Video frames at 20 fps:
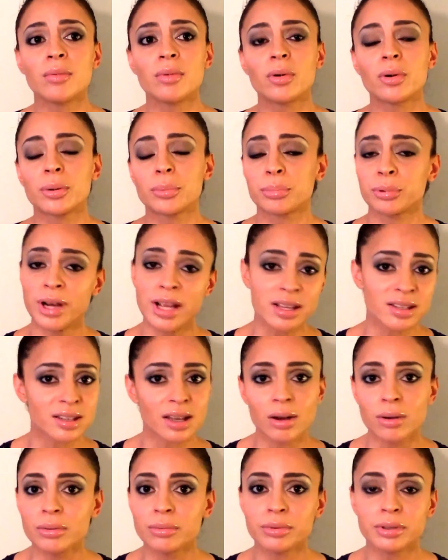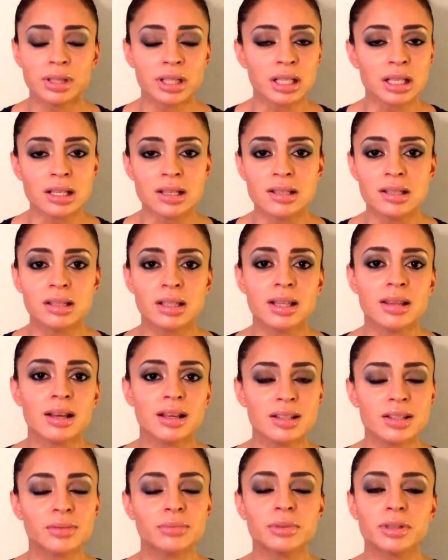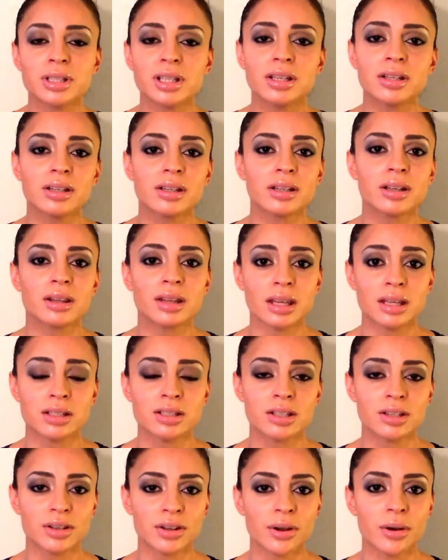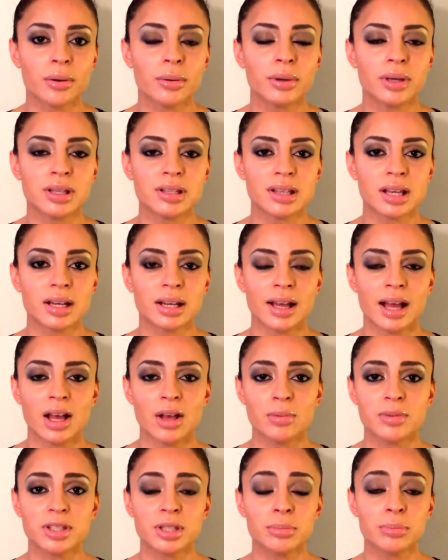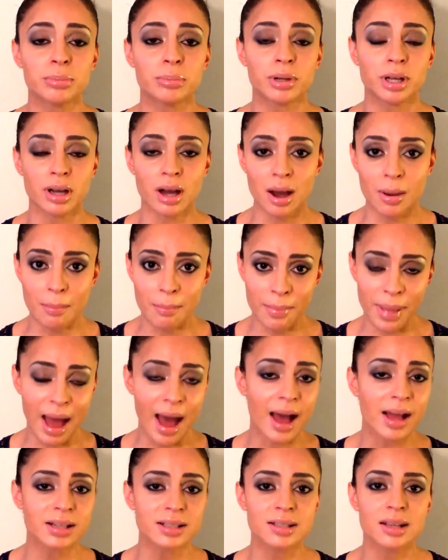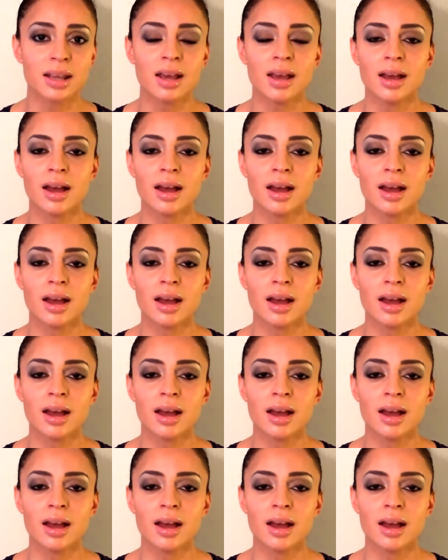or breaks out really easily, that's a really good thing to know, is that it helps to combat